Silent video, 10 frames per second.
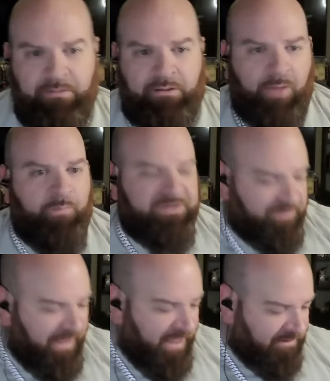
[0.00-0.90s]
a couple weeks
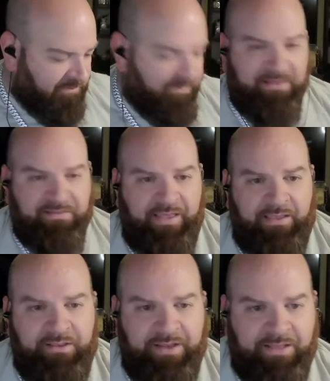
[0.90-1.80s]
back, Ben
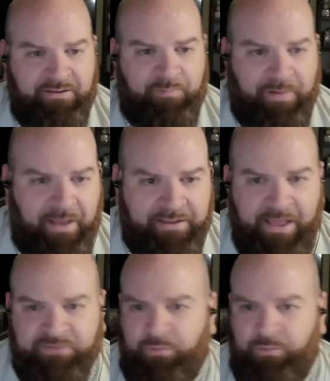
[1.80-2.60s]
Daniel and I did a podcast